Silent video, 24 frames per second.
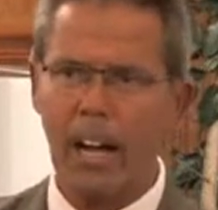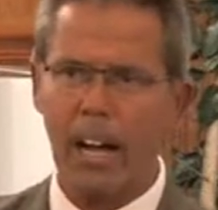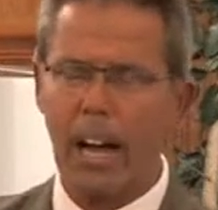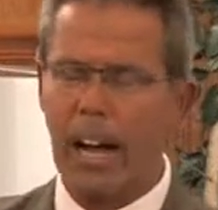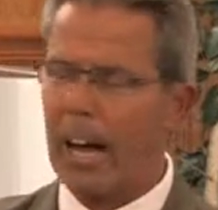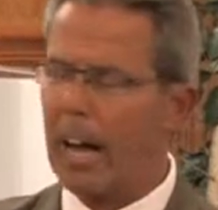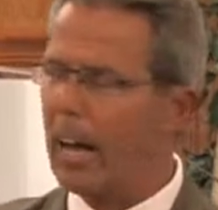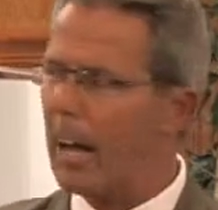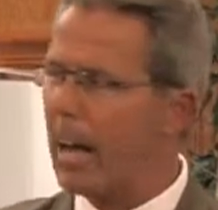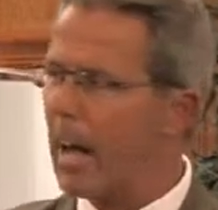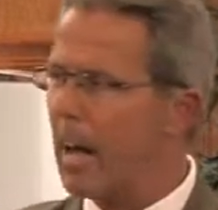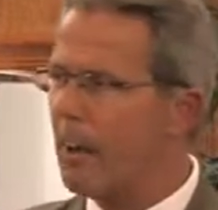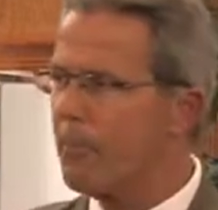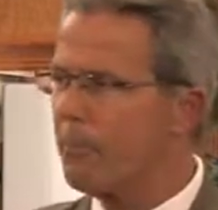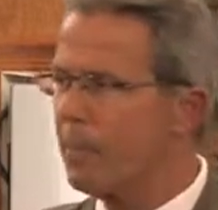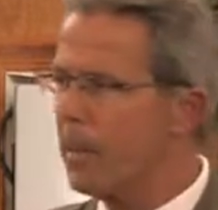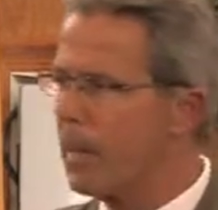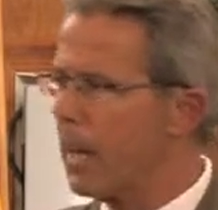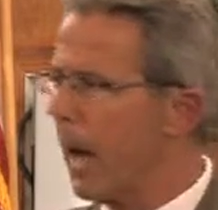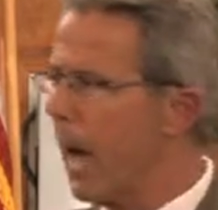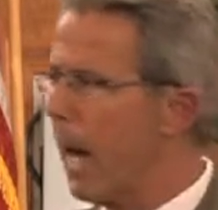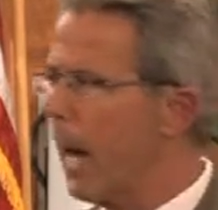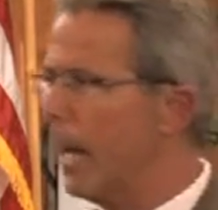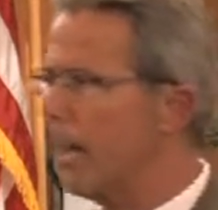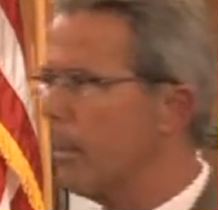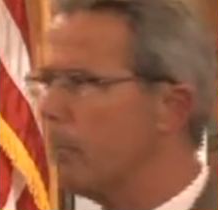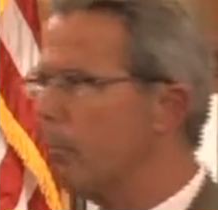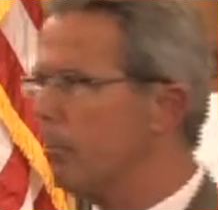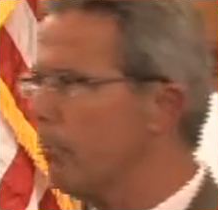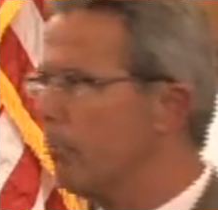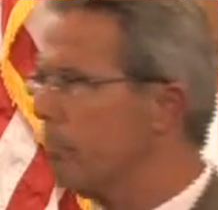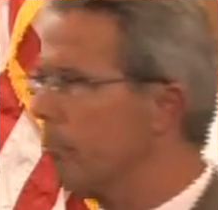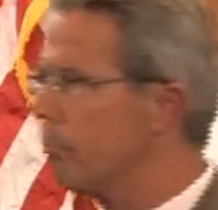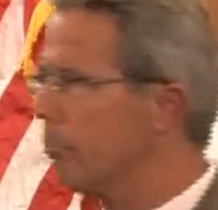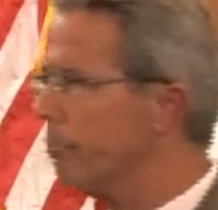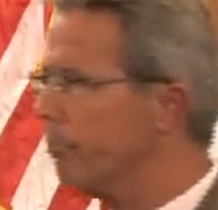I, have got,
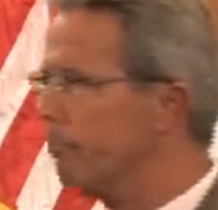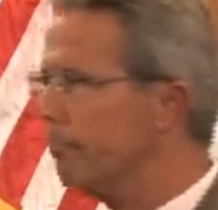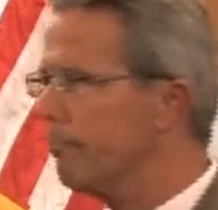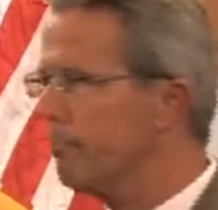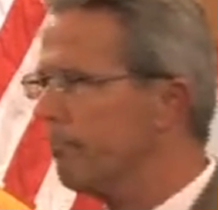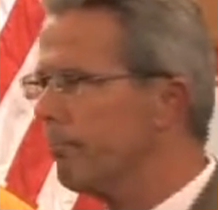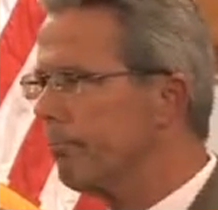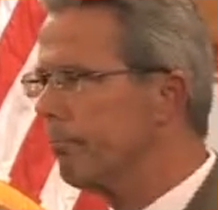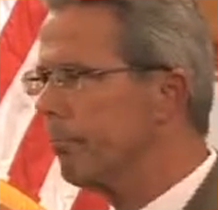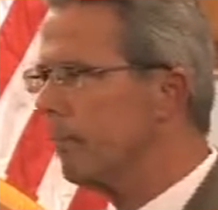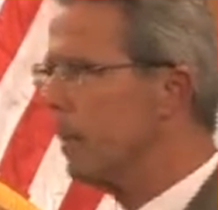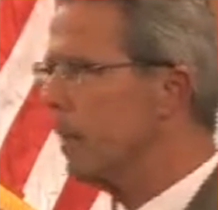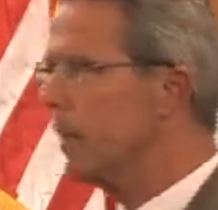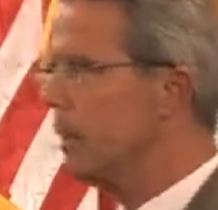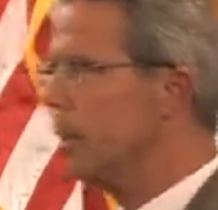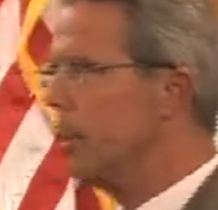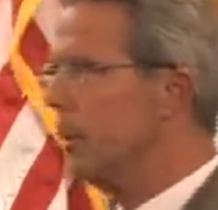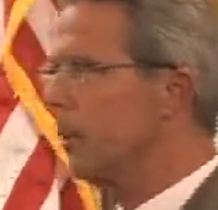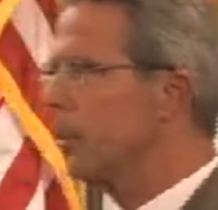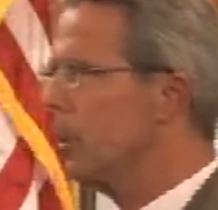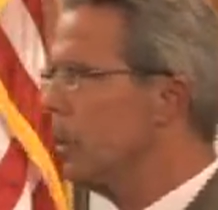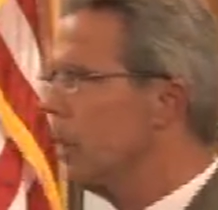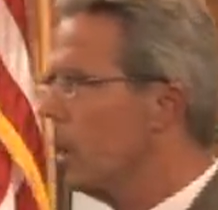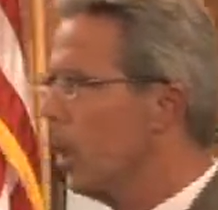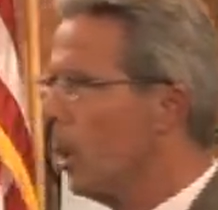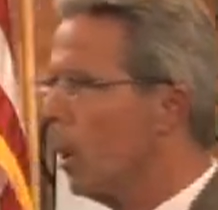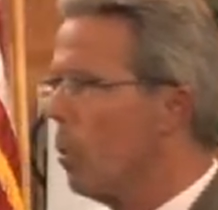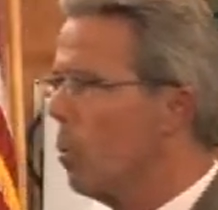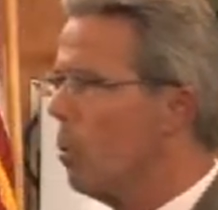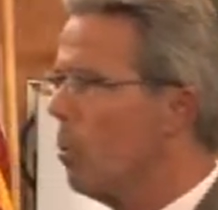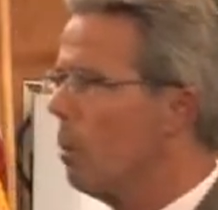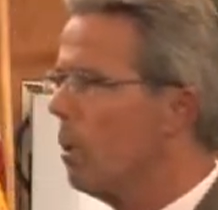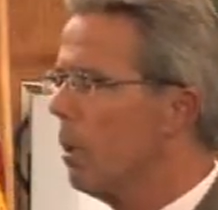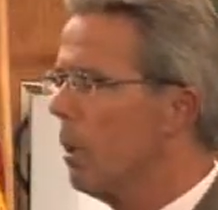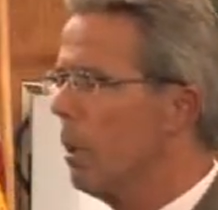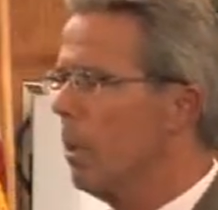you
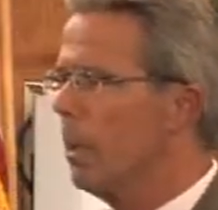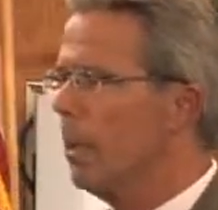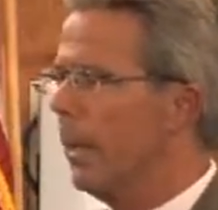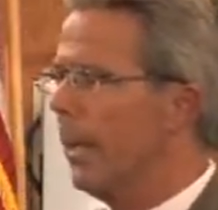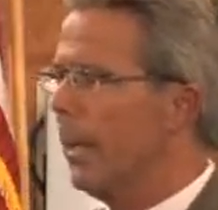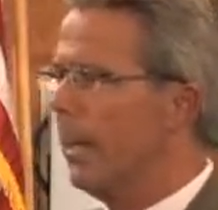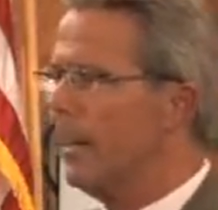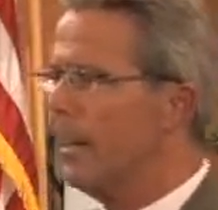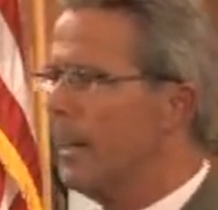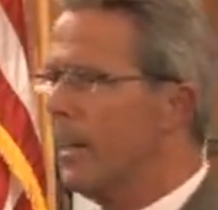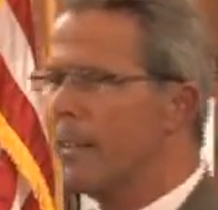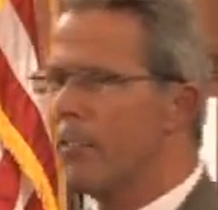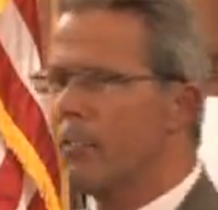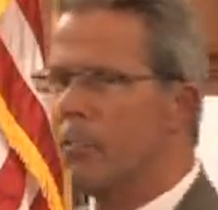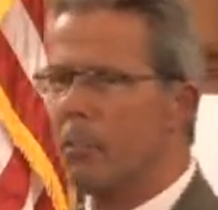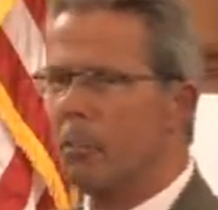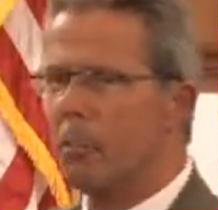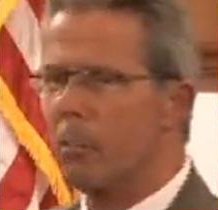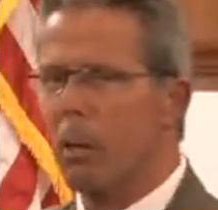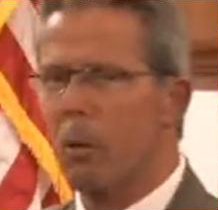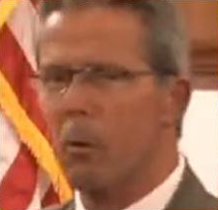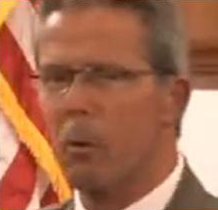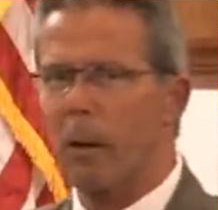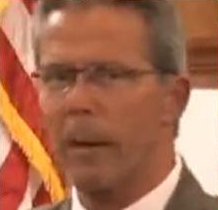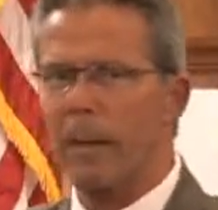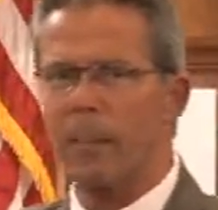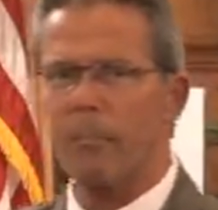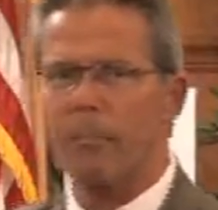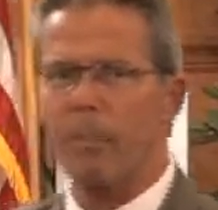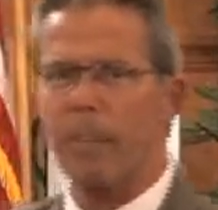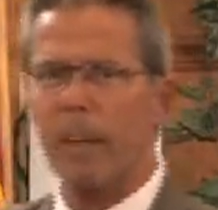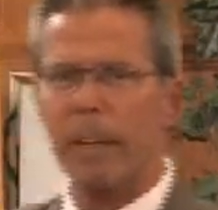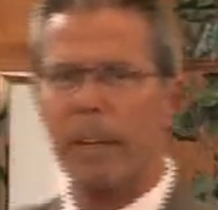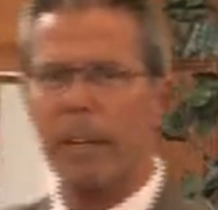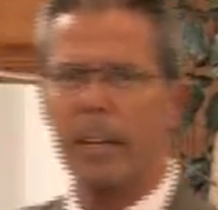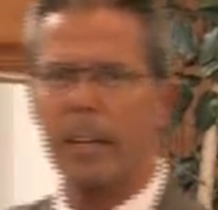know, and it's the great
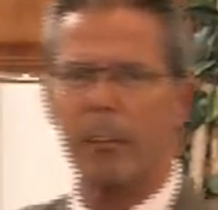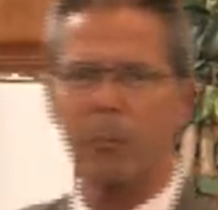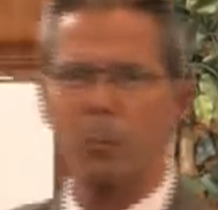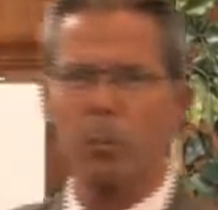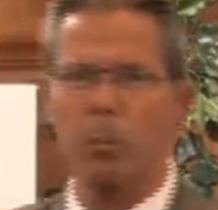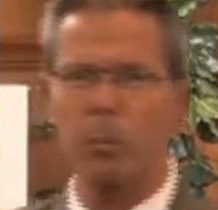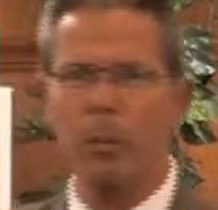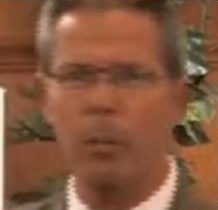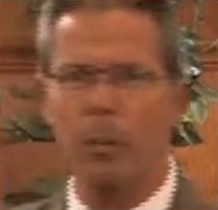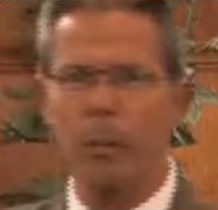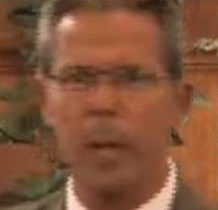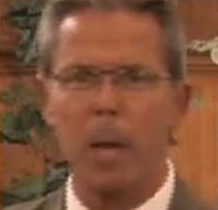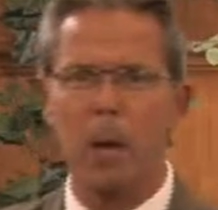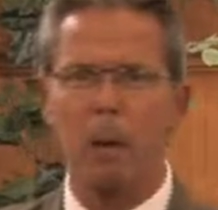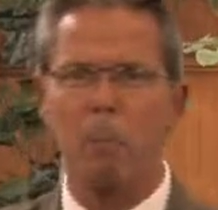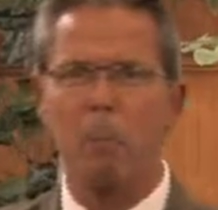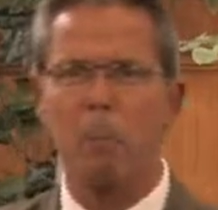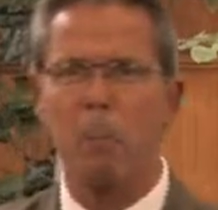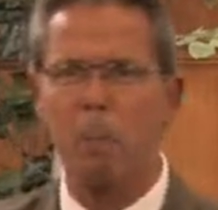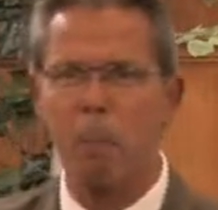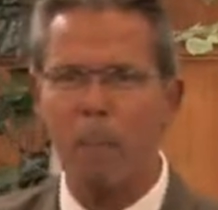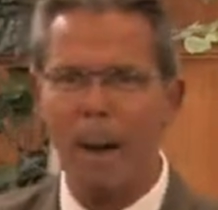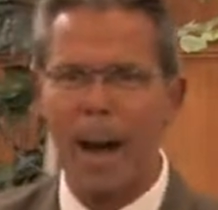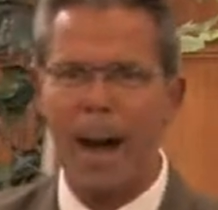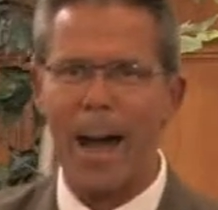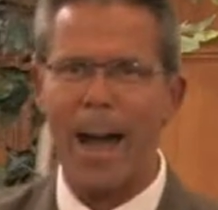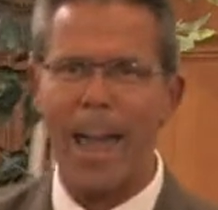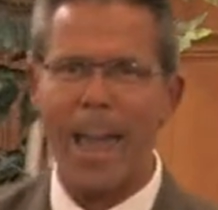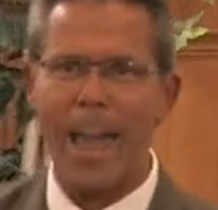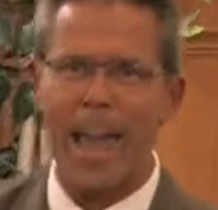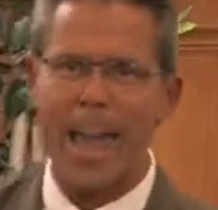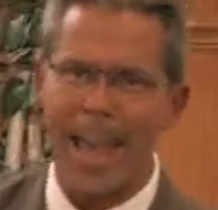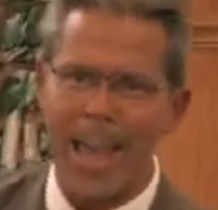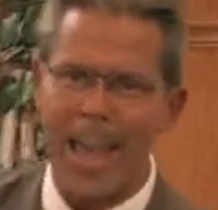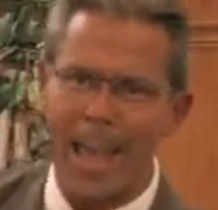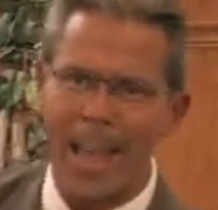thing is when you get my
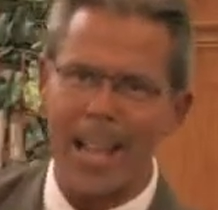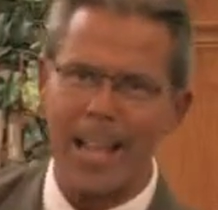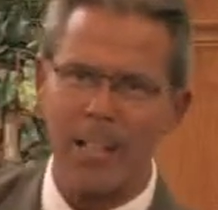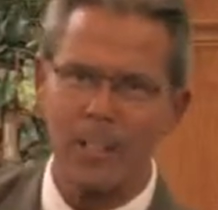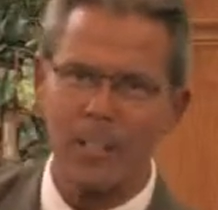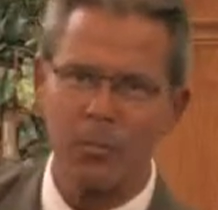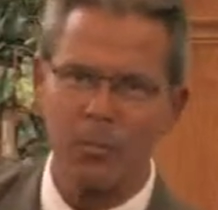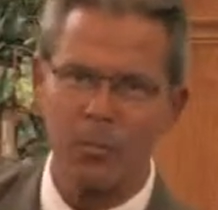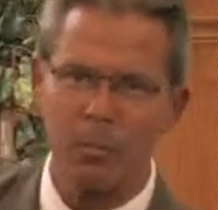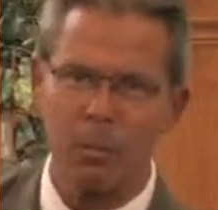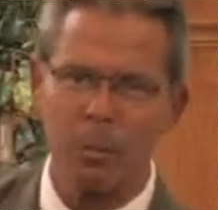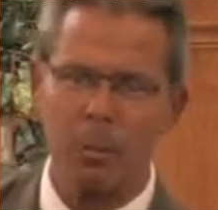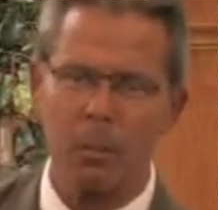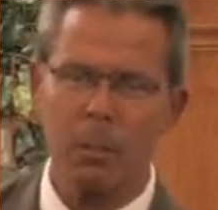age,